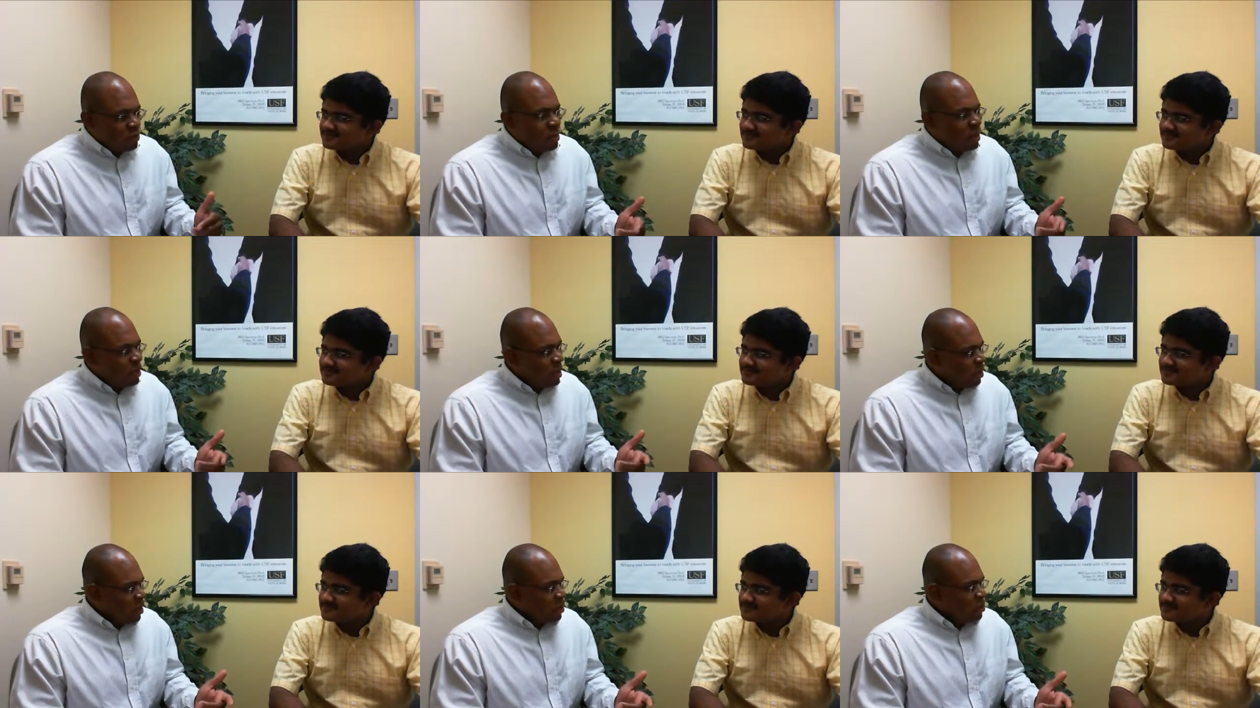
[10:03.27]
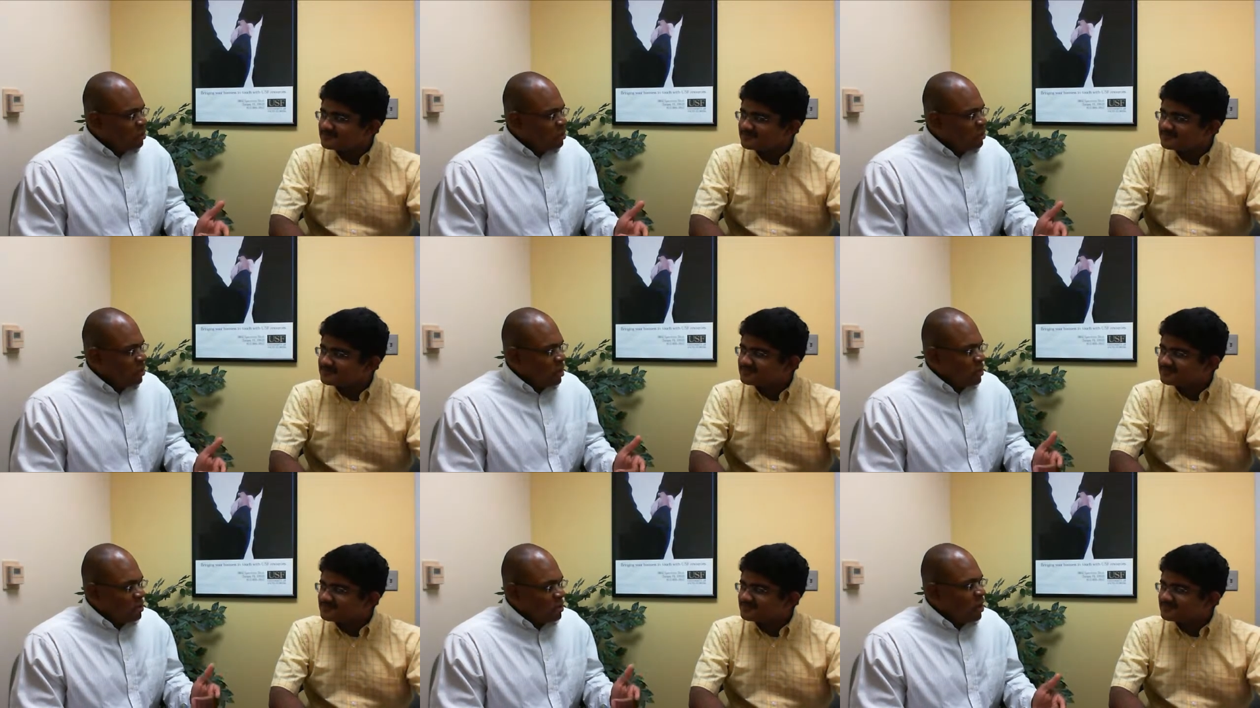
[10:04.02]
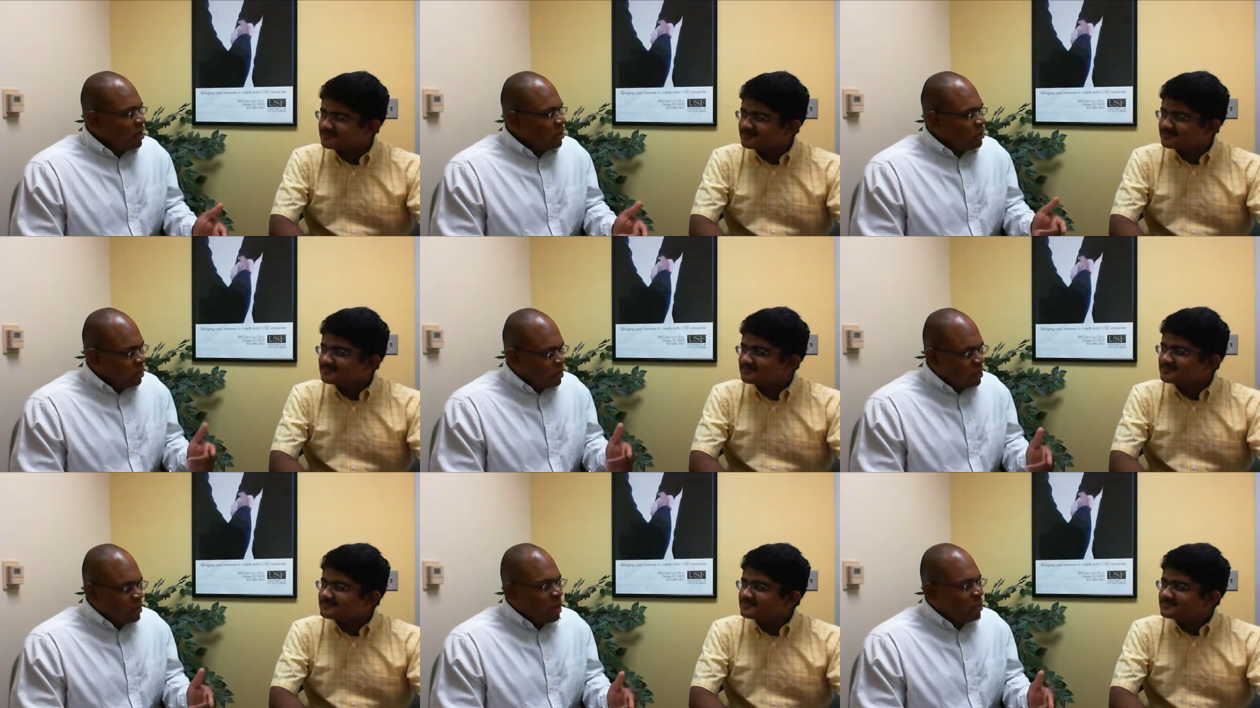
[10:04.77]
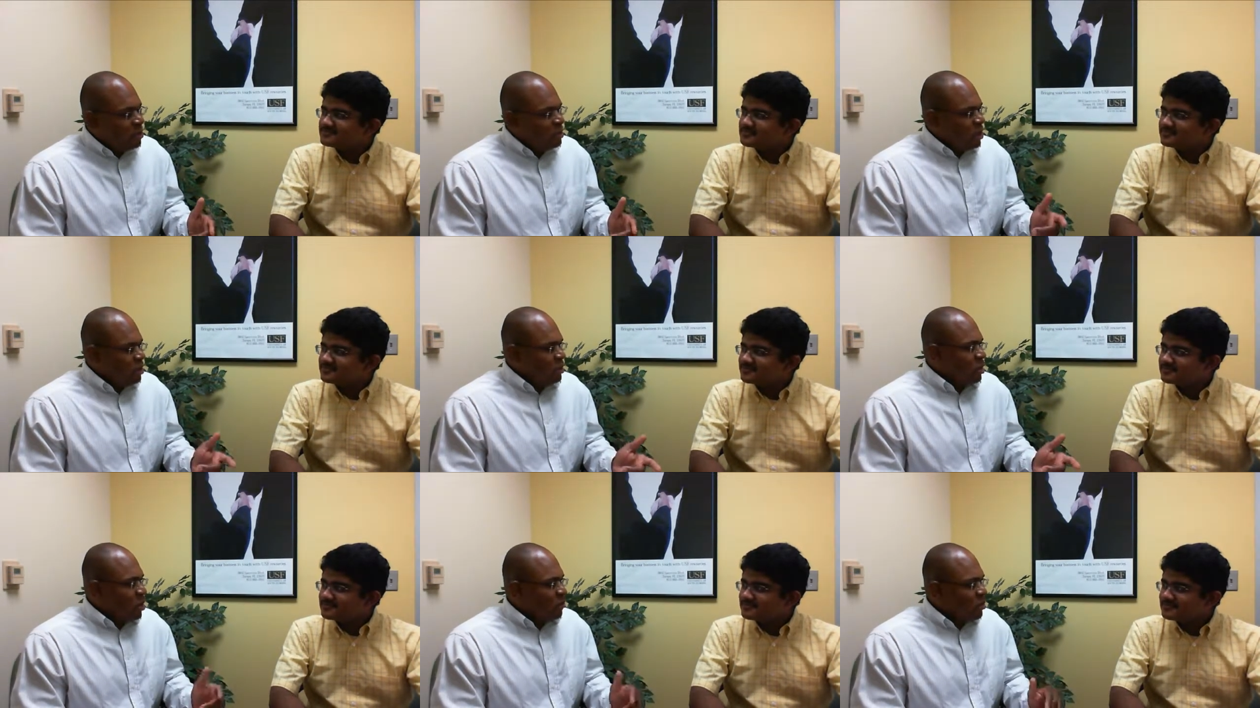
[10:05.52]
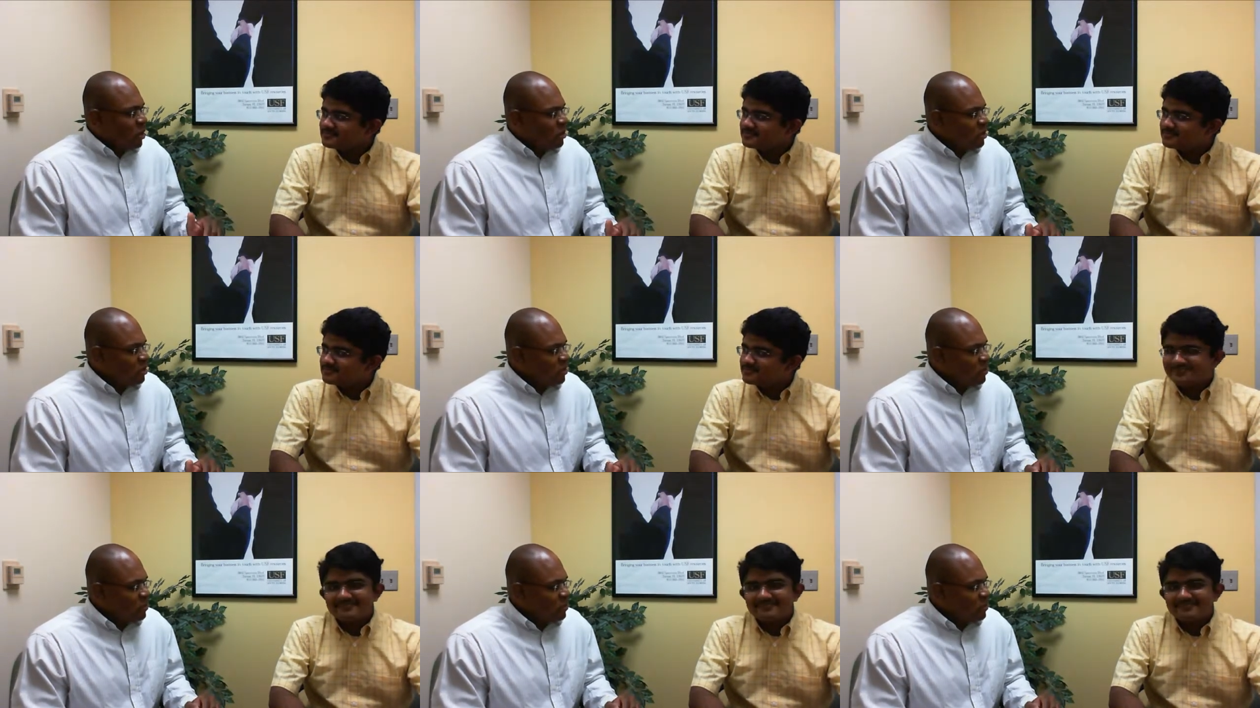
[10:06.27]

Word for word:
Speaker 1: to get engaged in science and technology, engineering, mathematics.